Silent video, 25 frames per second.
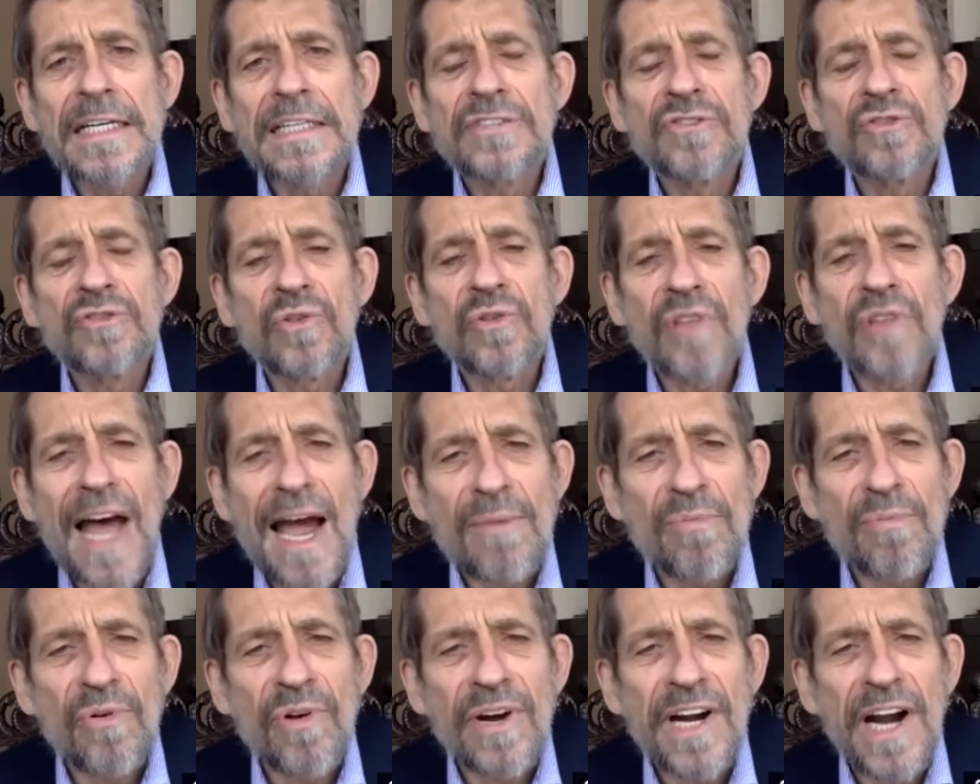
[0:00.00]
to
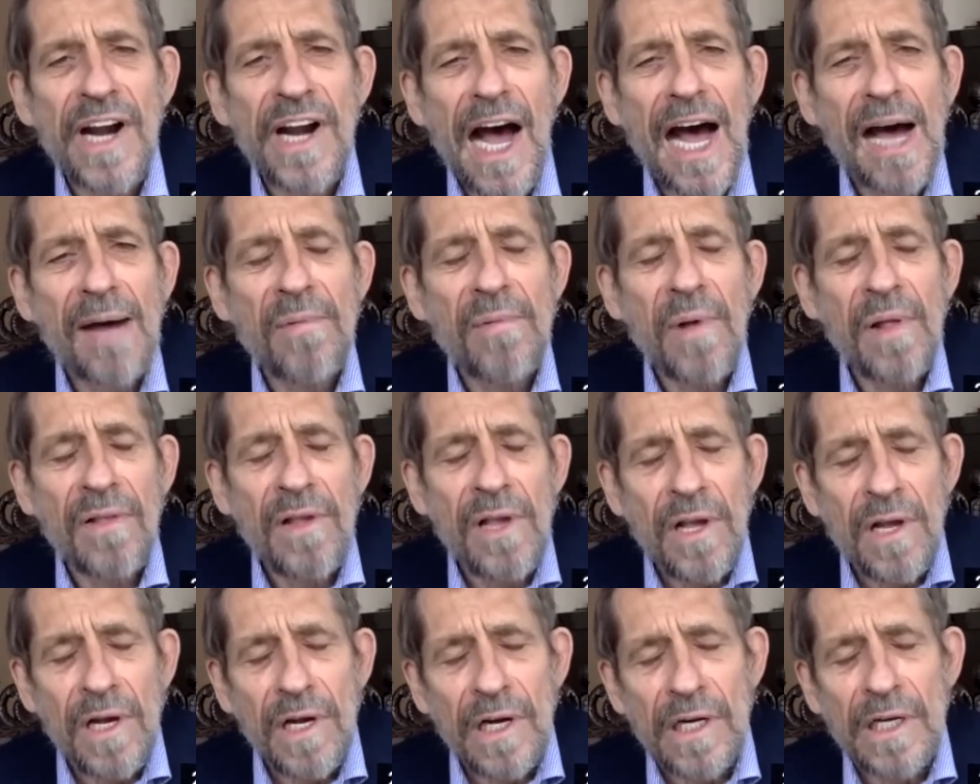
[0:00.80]
elaborate
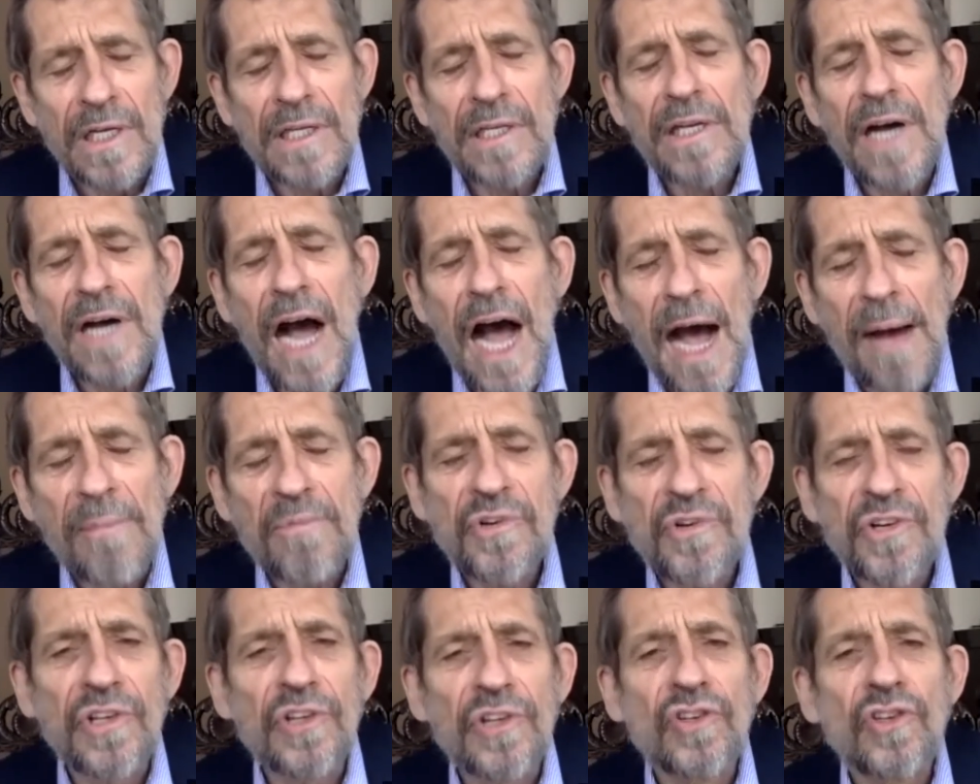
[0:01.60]

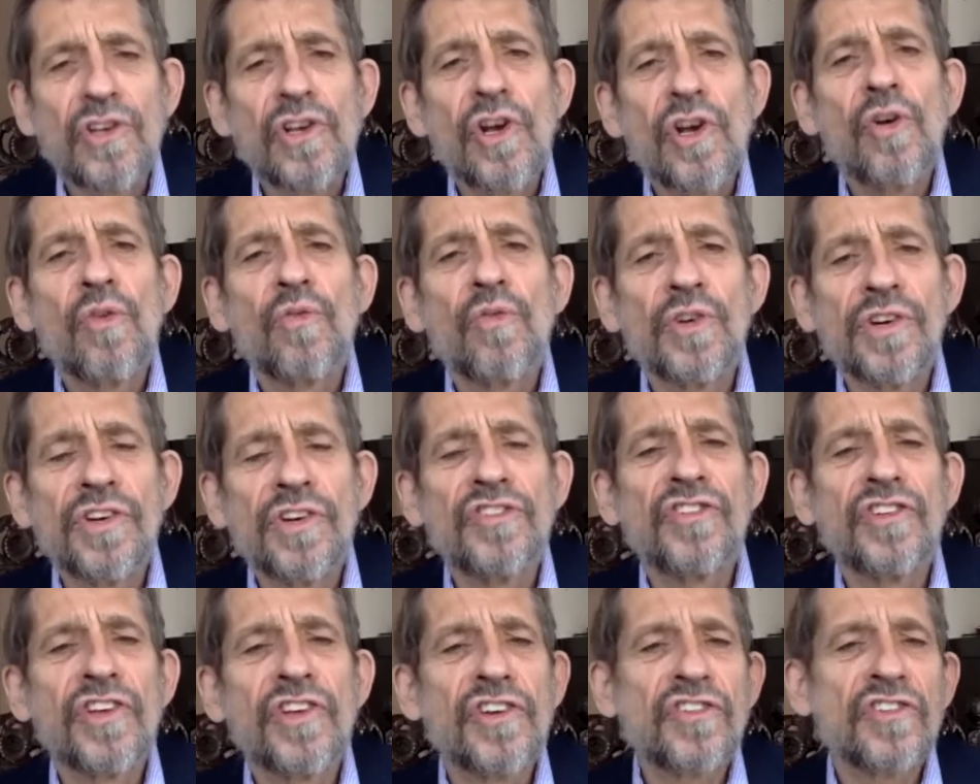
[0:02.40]
options for
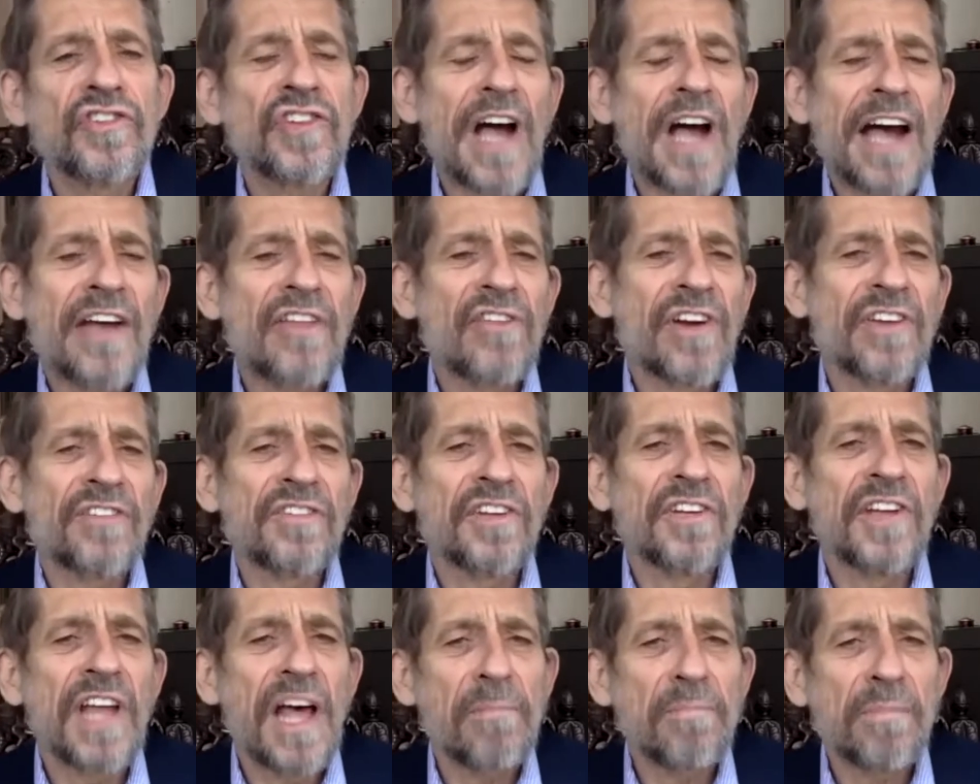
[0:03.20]
decisions either at
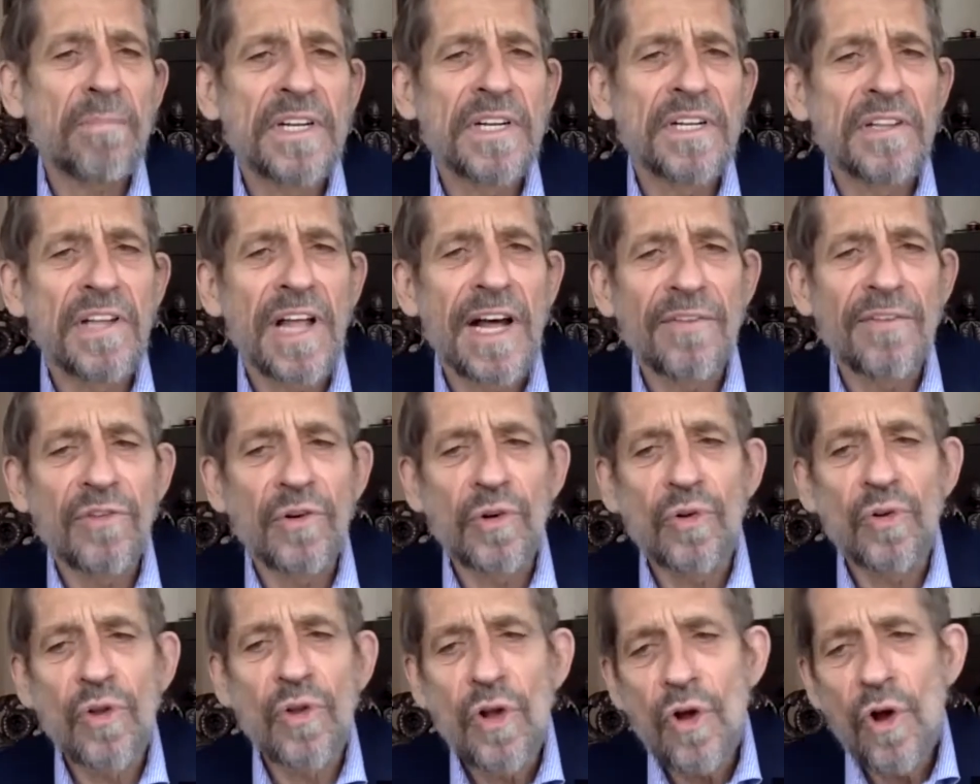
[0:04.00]
the deputy
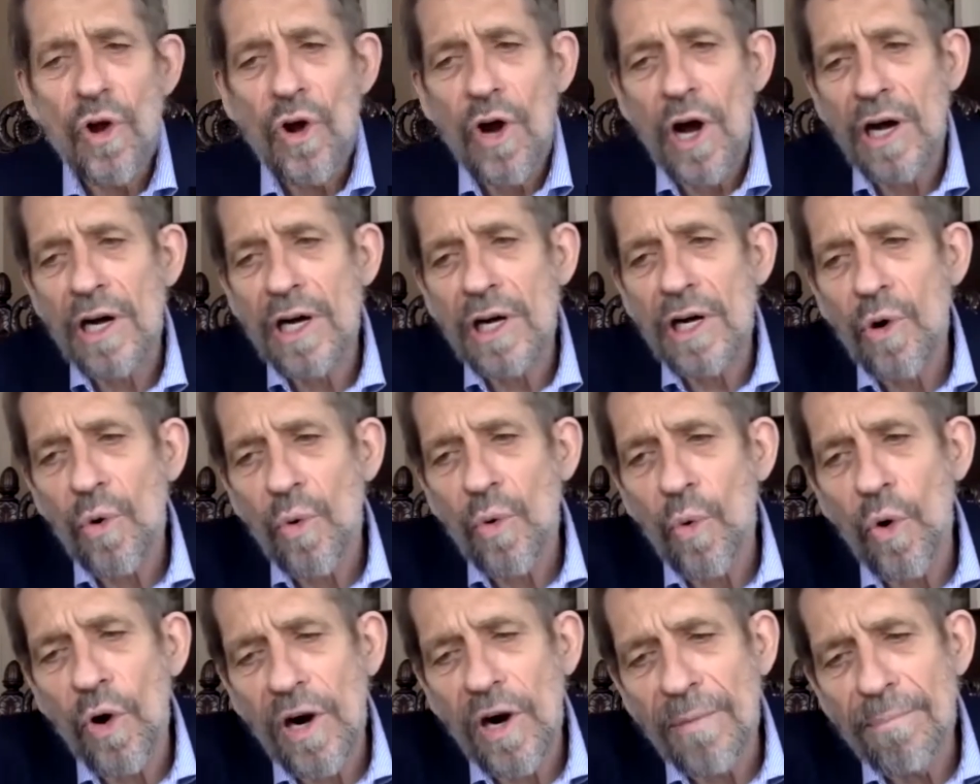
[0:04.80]
level
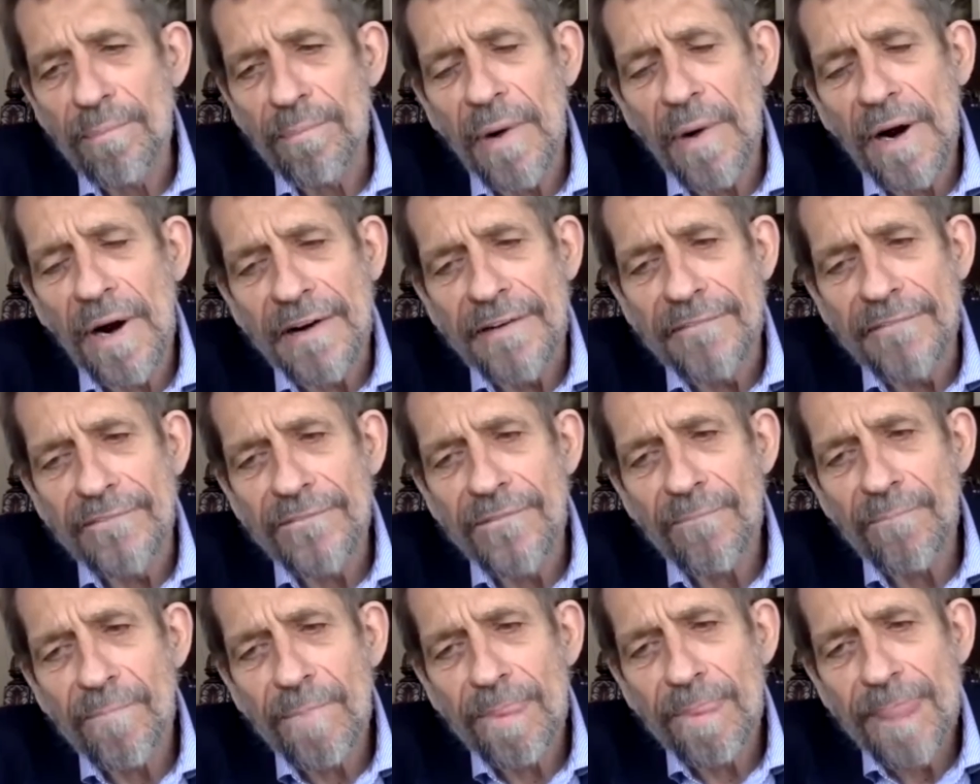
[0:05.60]
or above.
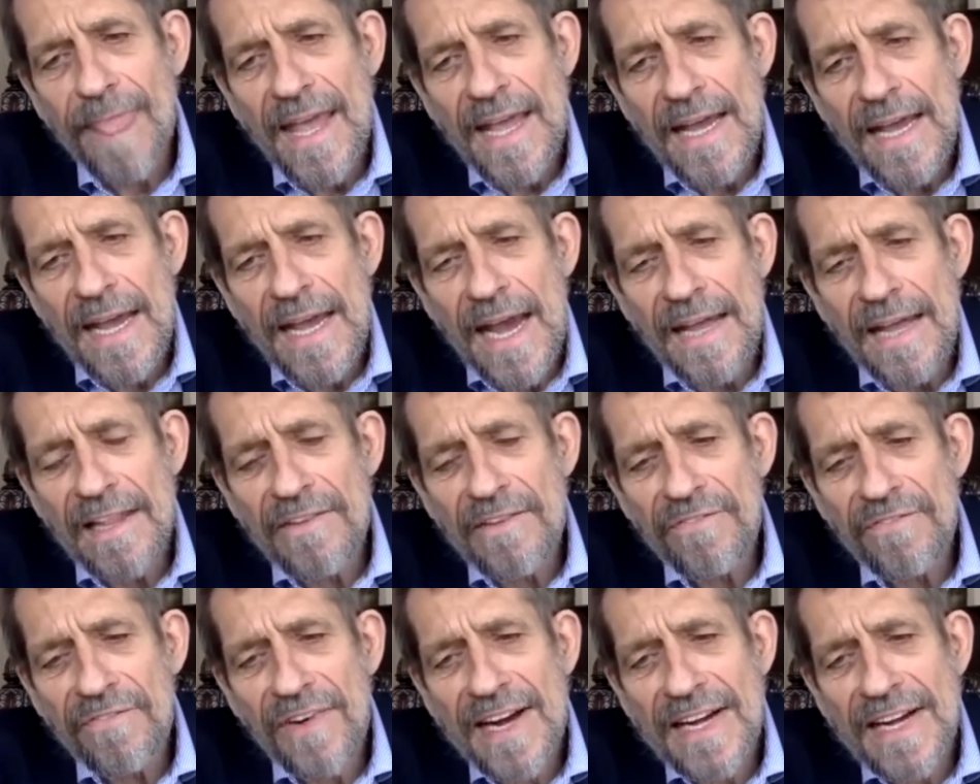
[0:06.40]
And
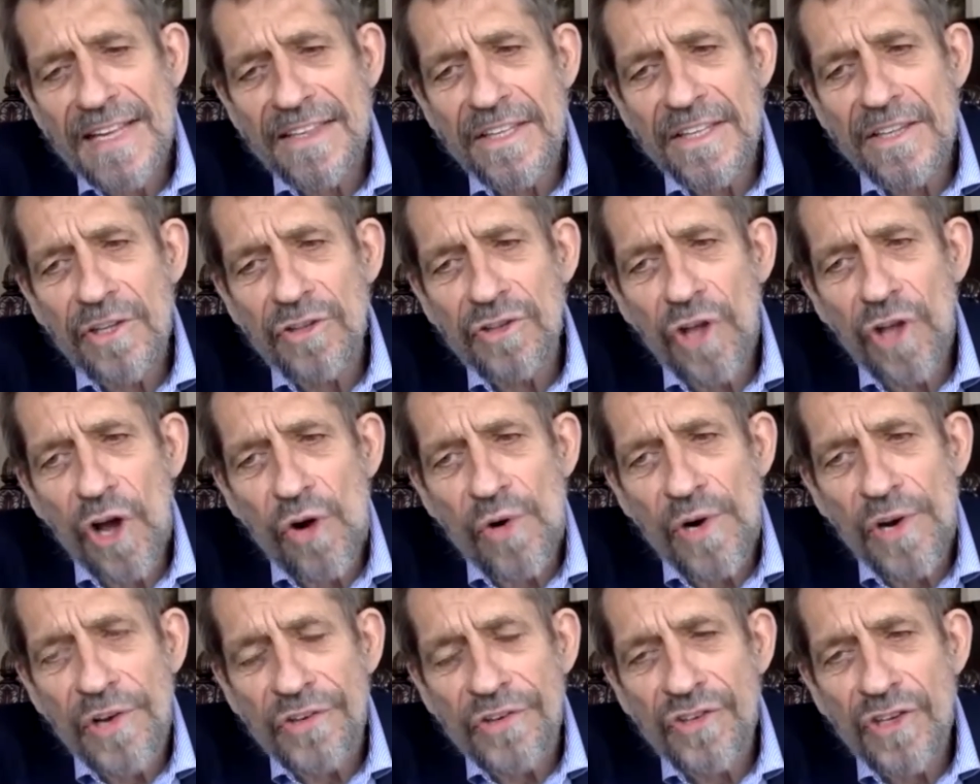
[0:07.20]
then finally, the
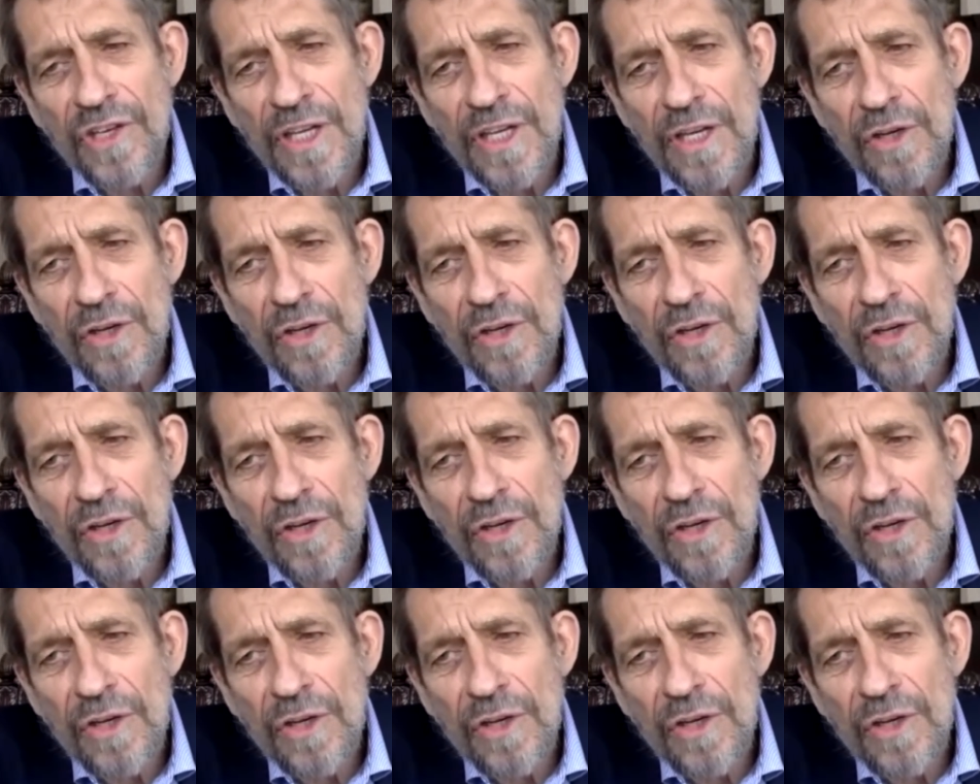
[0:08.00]
lowest